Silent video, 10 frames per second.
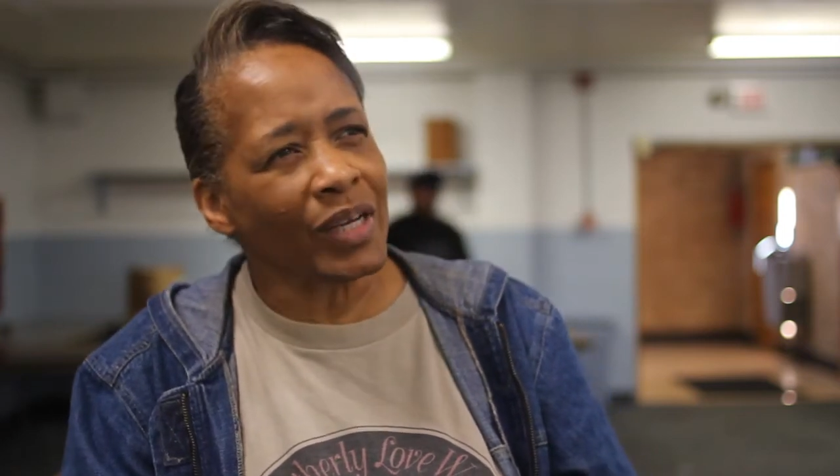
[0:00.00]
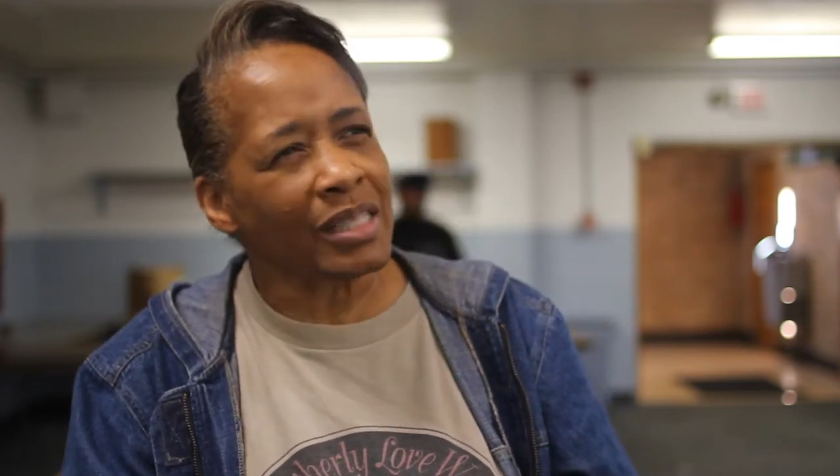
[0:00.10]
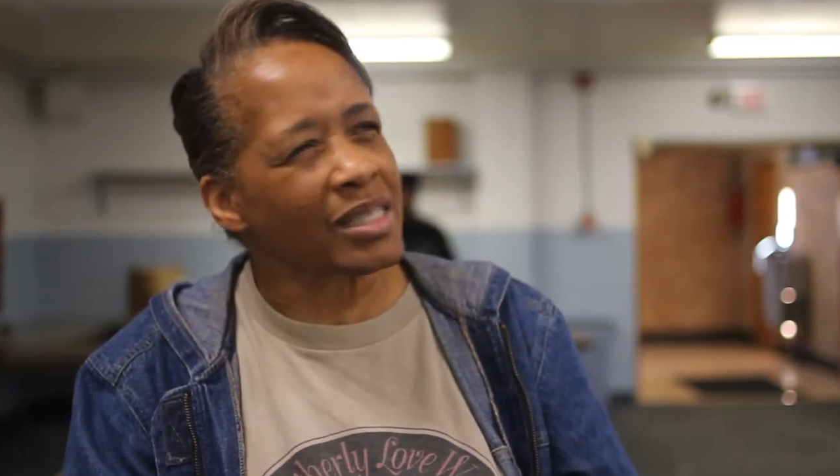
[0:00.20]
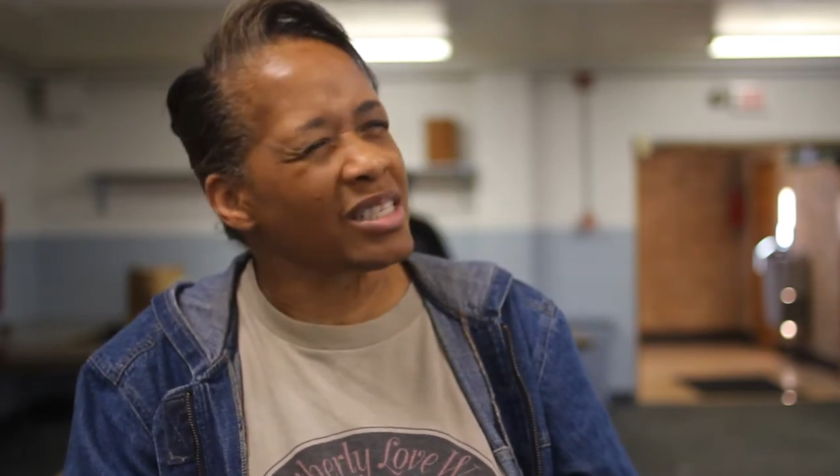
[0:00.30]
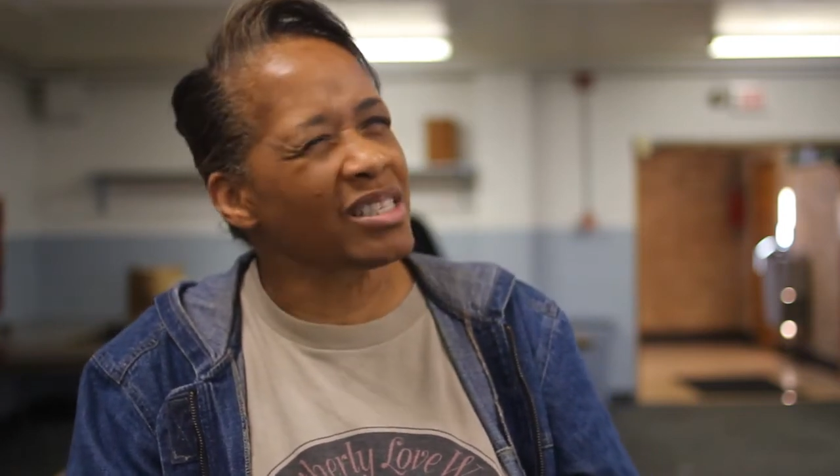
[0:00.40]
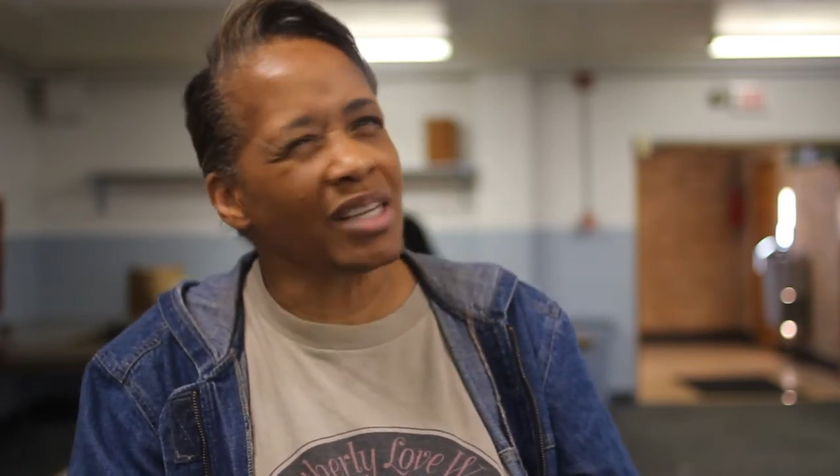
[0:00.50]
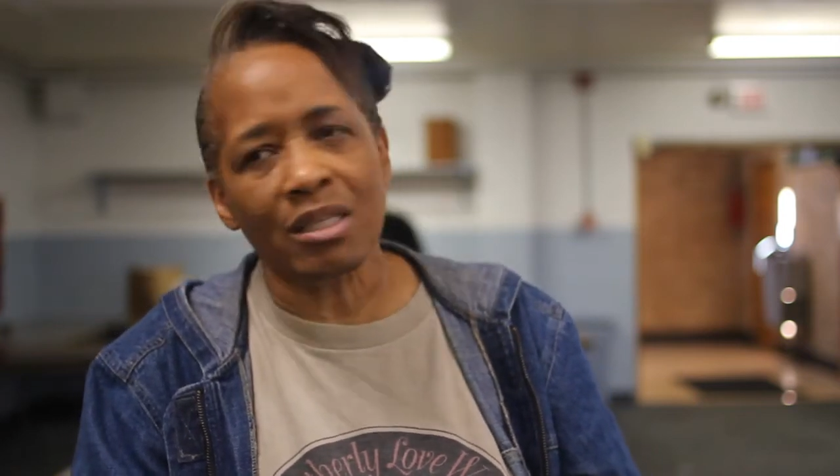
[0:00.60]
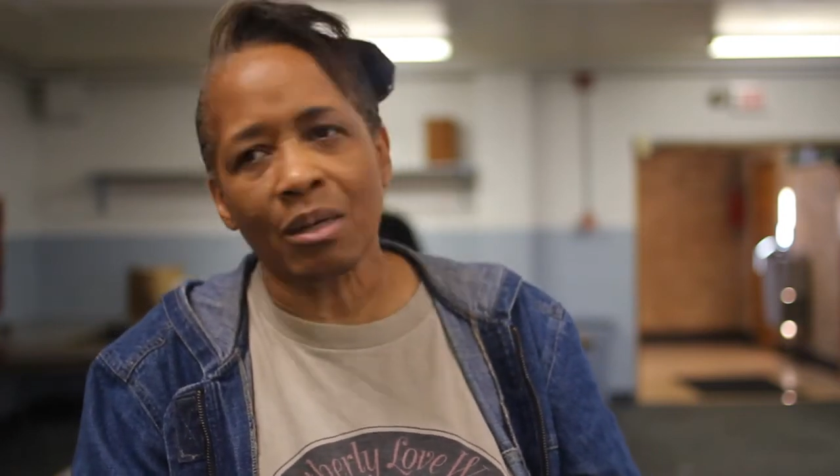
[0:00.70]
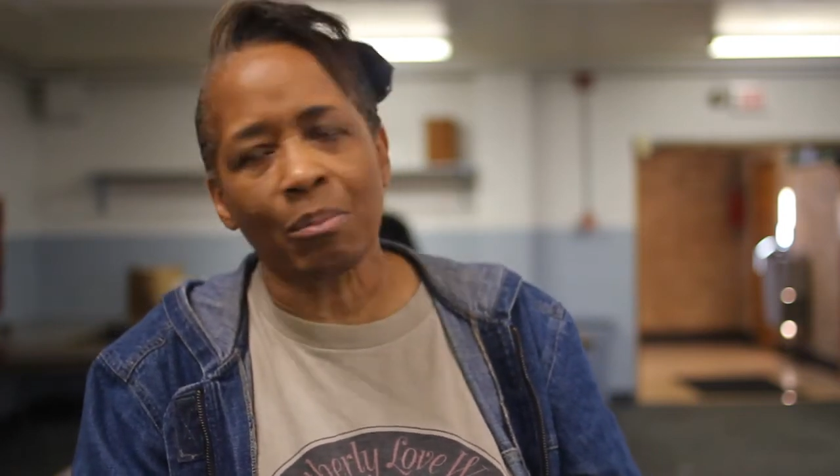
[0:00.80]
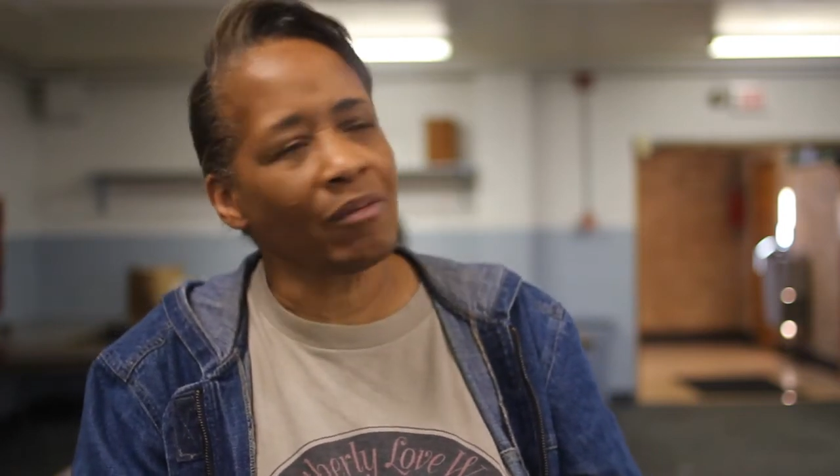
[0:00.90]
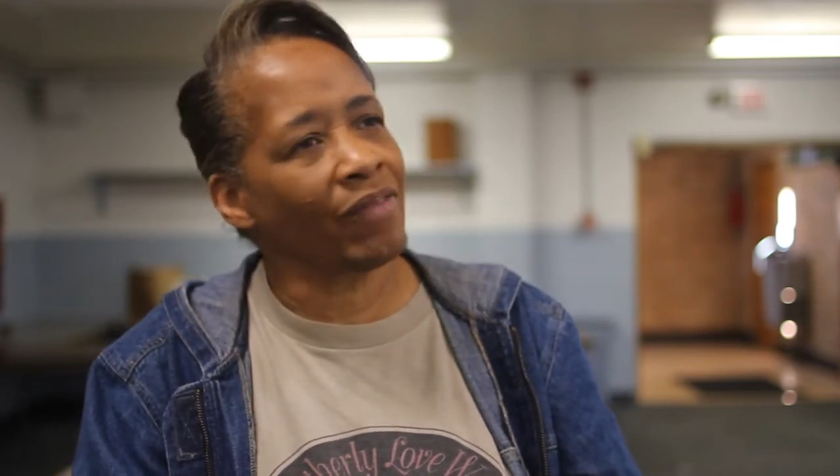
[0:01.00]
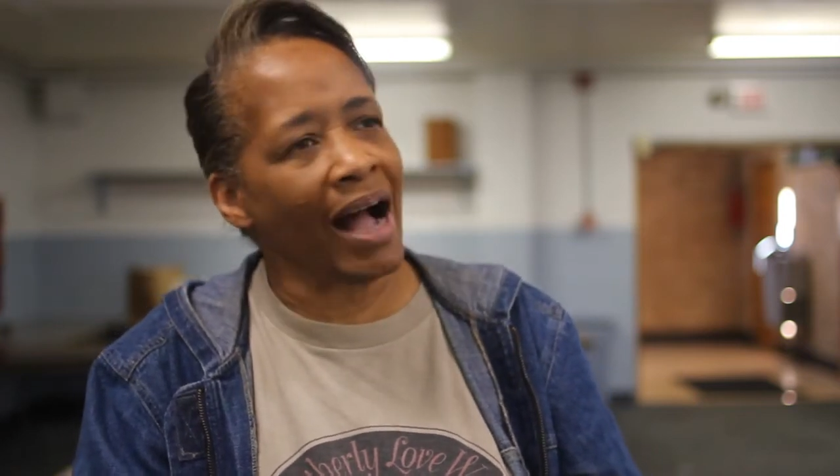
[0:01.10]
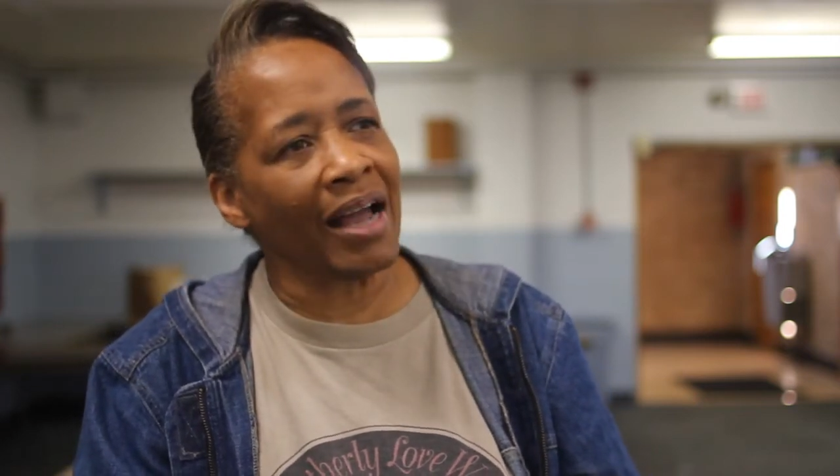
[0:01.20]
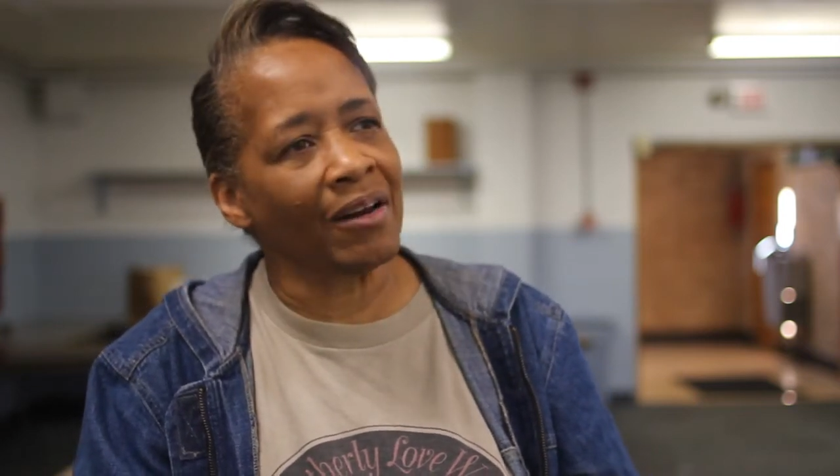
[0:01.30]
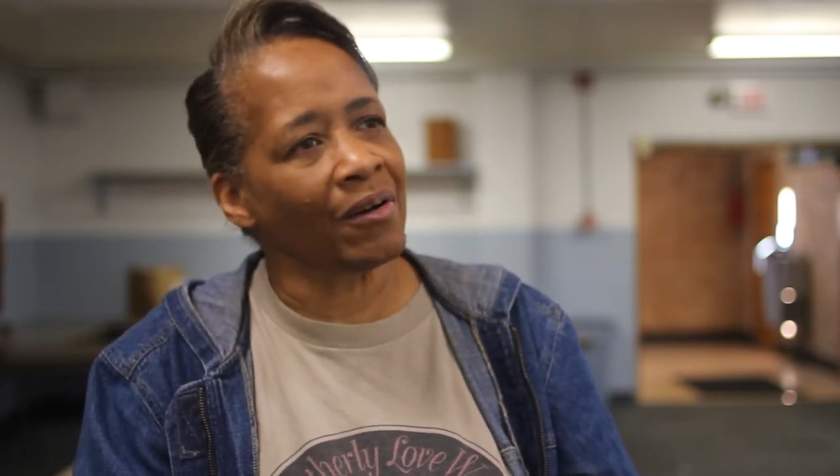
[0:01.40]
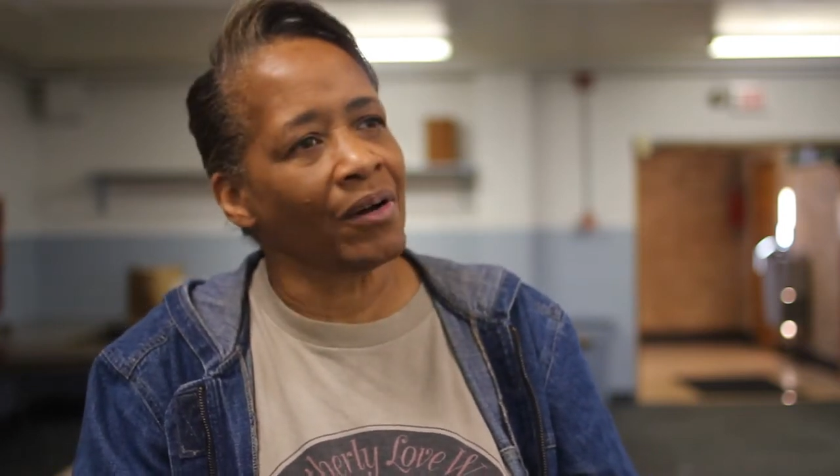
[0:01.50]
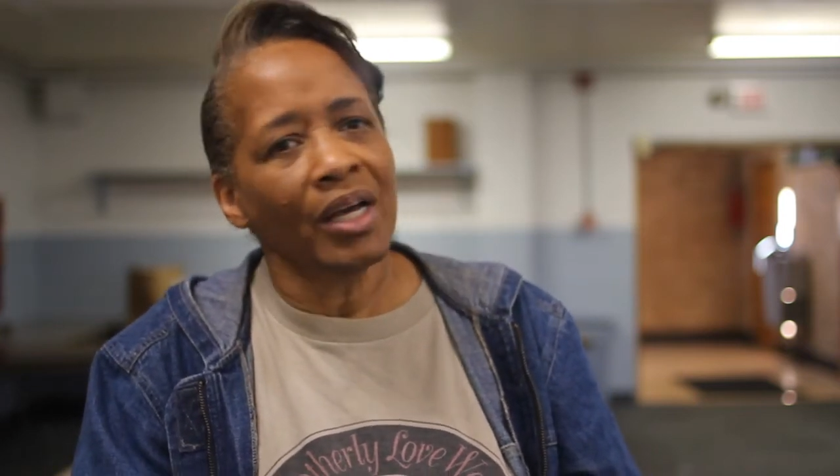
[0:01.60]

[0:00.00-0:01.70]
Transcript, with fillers: is such a provider,